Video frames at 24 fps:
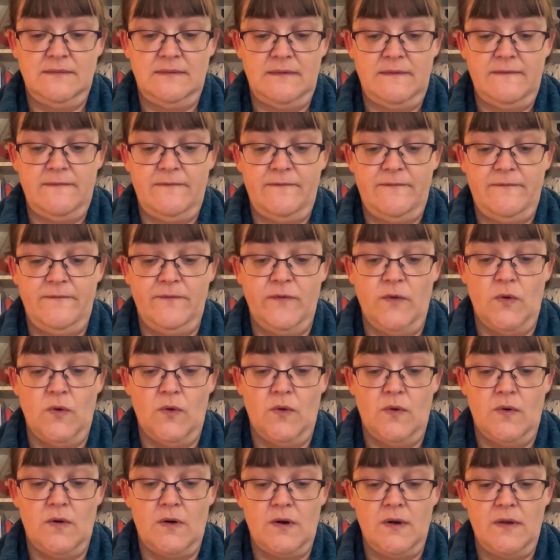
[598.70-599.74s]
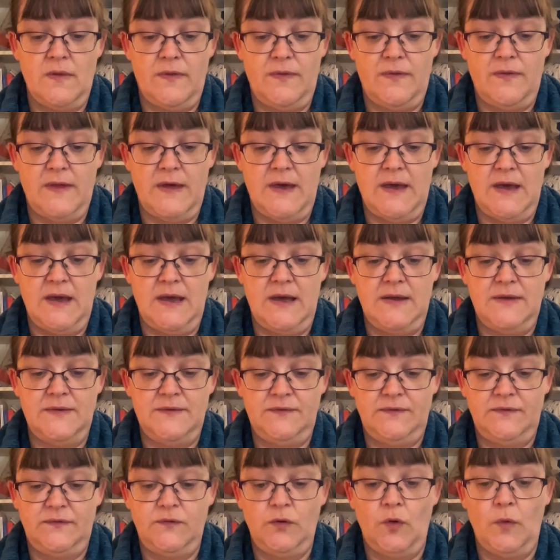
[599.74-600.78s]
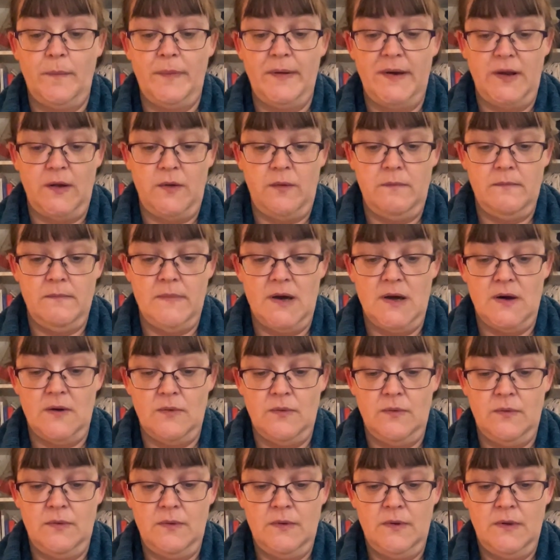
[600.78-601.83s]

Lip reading: for the Topping Out Mall